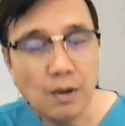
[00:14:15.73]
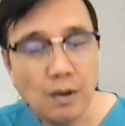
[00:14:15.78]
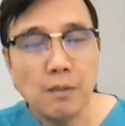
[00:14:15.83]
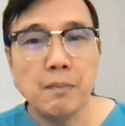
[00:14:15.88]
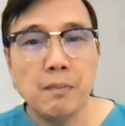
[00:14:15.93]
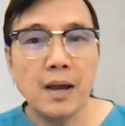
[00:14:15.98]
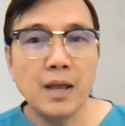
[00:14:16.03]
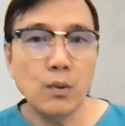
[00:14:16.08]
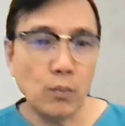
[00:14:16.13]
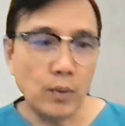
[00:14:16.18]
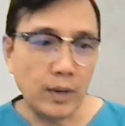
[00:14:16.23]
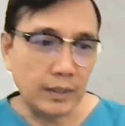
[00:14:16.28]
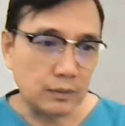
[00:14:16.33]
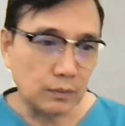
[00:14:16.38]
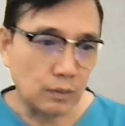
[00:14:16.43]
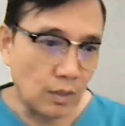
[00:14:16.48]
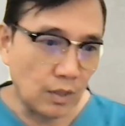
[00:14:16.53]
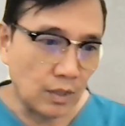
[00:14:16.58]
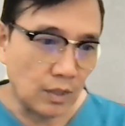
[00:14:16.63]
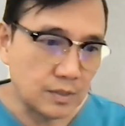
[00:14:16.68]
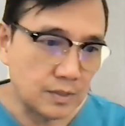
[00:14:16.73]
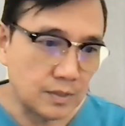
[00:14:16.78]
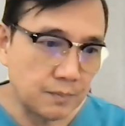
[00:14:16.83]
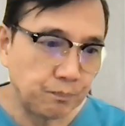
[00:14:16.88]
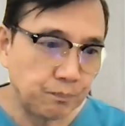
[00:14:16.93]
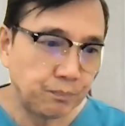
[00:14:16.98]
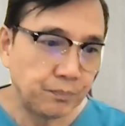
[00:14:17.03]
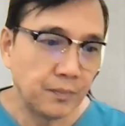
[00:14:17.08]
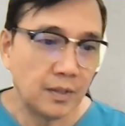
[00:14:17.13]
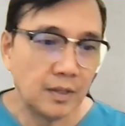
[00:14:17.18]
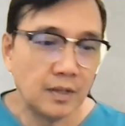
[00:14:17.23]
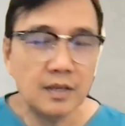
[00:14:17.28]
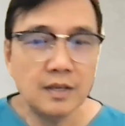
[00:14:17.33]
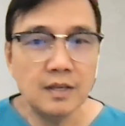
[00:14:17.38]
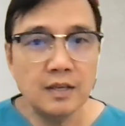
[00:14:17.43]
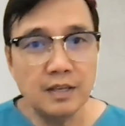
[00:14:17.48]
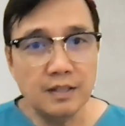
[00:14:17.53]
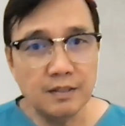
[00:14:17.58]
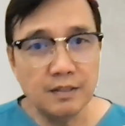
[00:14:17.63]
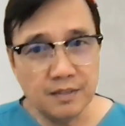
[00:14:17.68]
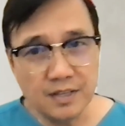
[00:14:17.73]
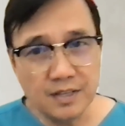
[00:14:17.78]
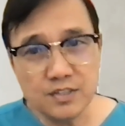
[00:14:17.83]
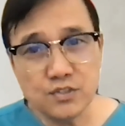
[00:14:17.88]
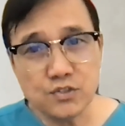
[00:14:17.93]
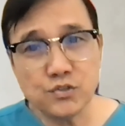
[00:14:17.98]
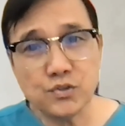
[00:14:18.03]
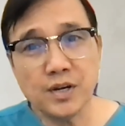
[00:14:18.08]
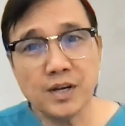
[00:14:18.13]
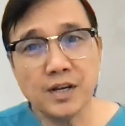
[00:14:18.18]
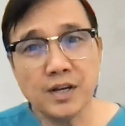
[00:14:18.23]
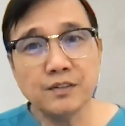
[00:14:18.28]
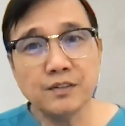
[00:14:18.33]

by weight loss. In this trial,